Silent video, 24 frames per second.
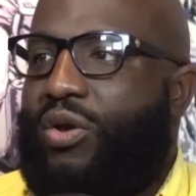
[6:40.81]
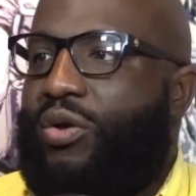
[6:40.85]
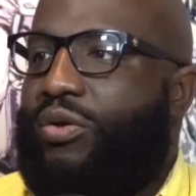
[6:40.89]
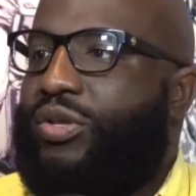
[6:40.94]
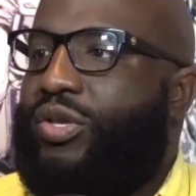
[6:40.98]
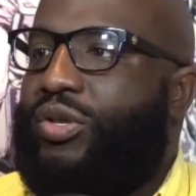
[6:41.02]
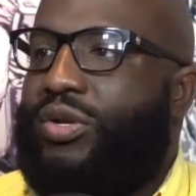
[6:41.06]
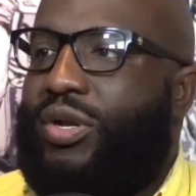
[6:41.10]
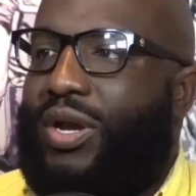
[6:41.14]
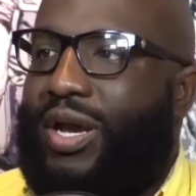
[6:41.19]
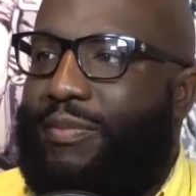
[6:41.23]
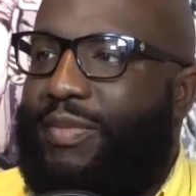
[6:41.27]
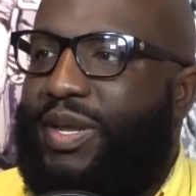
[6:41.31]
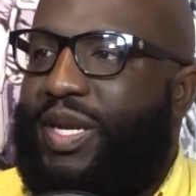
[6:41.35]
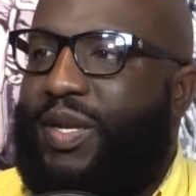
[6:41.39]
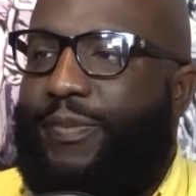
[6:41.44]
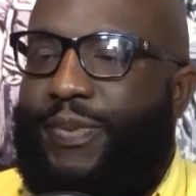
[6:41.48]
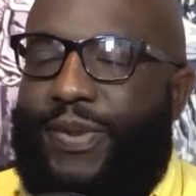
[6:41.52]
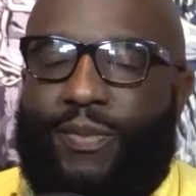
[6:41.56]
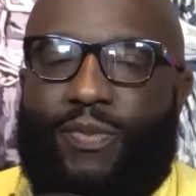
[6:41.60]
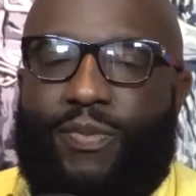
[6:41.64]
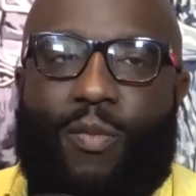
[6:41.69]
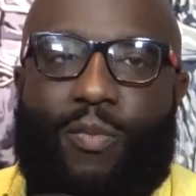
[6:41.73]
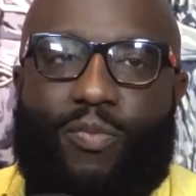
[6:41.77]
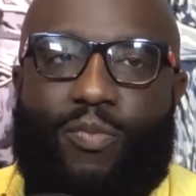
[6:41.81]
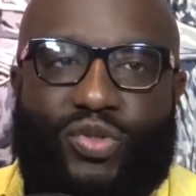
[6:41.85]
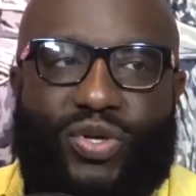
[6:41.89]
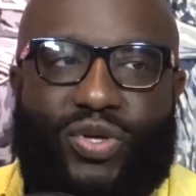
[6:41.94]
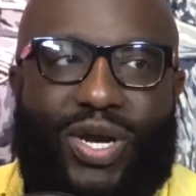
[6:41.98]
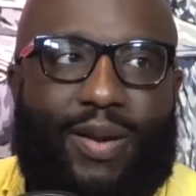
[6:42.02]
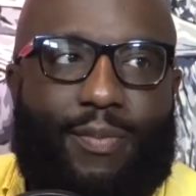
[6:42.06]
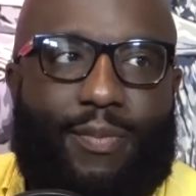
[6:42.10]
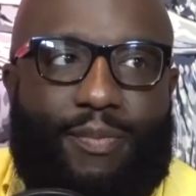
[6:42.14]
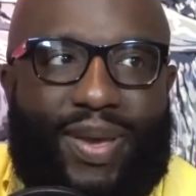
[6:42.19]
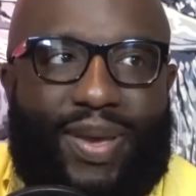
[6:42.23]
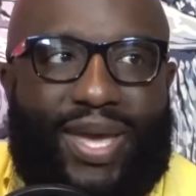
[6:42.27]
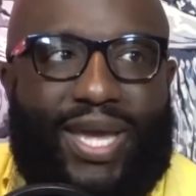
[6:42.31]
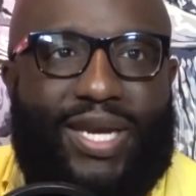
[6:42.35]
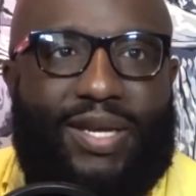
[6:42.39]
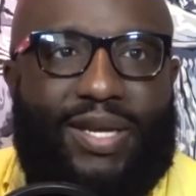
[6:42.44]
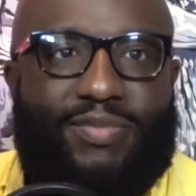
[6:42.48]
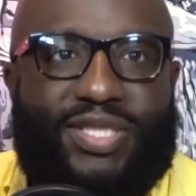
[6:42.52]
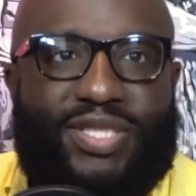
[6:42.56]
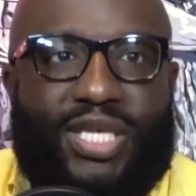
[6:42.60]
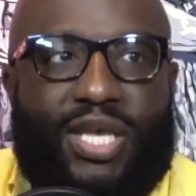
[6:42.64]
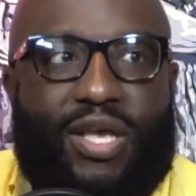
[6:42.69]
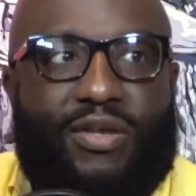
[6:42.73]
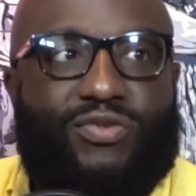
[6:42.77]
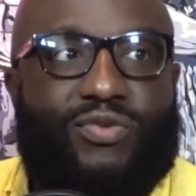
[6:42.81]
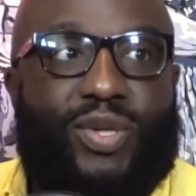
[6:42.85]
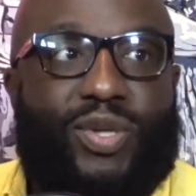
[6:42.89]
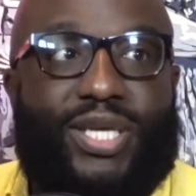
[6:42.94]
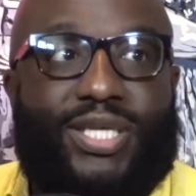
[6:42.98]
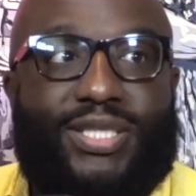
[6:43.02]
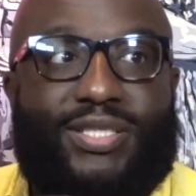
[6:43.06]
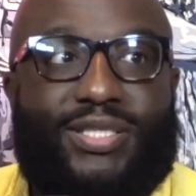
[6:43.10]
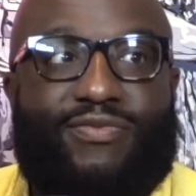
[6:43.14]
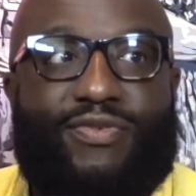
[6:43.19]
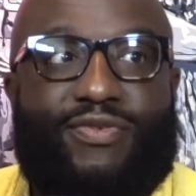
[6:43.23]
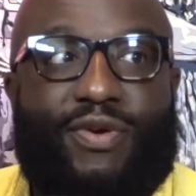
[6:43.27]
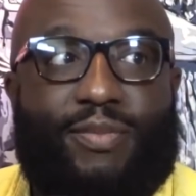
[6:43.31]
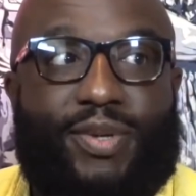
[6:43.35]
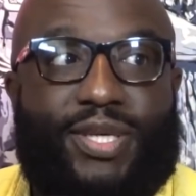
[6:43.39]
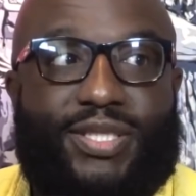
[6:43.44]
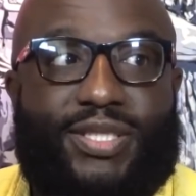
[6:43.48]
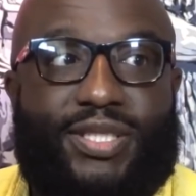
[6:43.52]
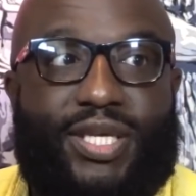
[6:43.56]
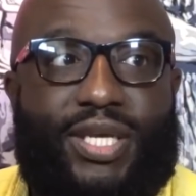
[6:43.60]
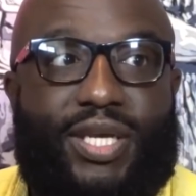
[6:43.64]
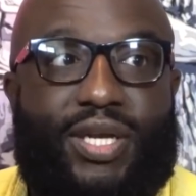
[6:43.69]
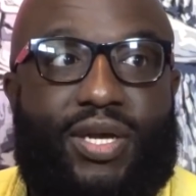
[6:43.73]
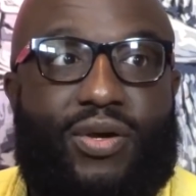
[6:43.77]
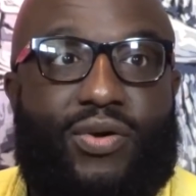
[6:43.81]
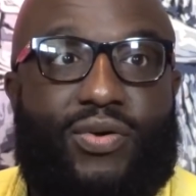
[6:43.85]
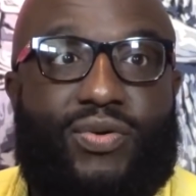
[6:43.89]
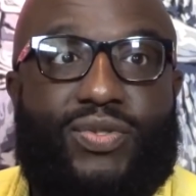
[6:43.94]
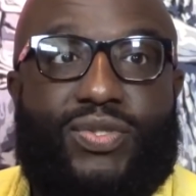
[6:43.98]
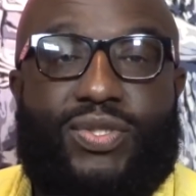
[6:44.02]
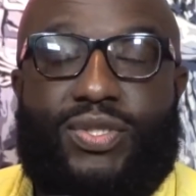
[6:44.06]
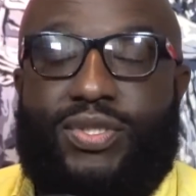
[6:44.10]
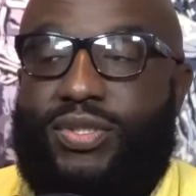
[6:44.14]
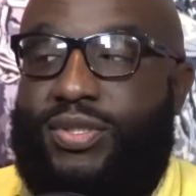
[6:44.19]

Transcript: You know how many people try to ban themselves from casinos?